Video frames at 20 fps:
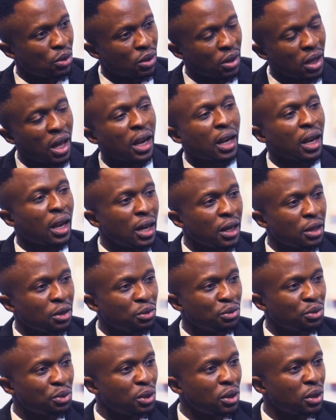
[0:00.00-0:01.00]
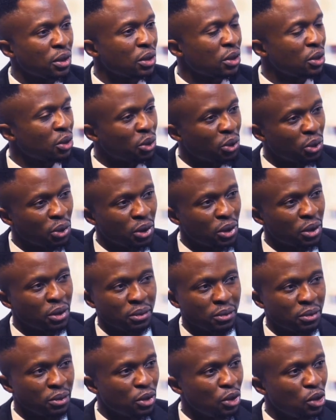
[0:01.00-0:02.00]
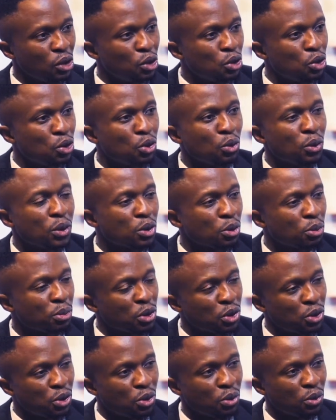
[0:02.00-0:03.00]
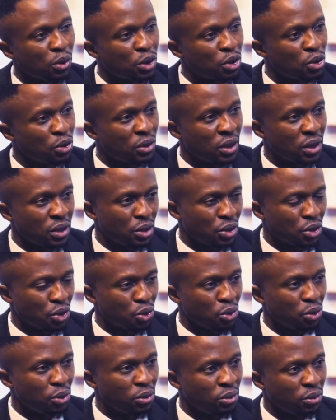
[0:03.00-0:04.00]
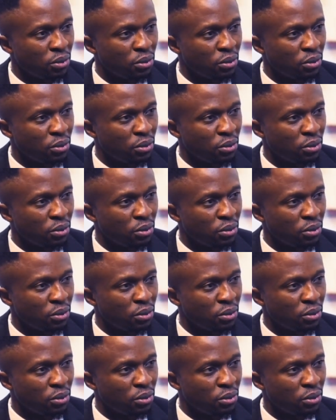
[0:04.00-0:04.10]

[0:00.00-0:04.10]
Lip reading: that line of work, or do you want to pursue what you read in school?